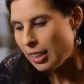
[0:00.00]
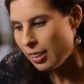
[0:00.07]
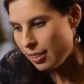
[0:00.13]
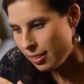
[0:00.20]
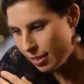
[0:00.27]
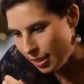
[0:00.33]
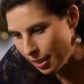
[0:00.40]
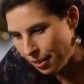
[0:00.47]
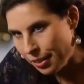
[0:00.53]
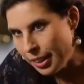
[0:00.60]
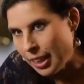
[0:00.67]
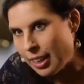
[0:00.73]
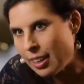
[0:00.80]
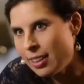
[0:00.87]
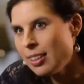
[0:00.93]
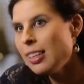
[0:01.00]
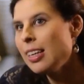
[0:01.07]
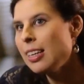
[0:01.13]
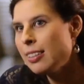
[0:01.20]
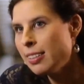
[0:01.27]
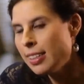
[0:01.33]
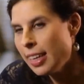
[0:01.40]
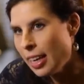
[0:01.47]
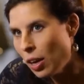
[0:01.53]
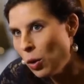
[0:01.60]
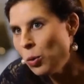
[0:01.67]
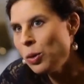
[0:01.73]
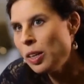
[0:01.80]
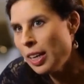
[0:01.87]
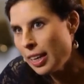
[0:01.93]
Syria is the
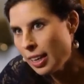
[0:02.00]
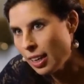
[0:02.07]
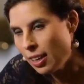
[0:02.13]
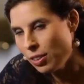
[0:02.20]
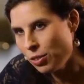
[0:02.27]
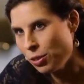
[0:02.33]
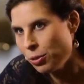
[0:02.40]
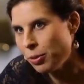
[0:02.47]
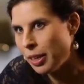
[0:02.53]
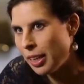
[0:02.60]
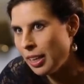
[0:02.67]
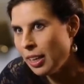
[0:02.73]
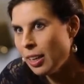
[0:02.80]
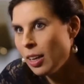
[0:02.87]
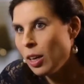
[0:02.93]
only country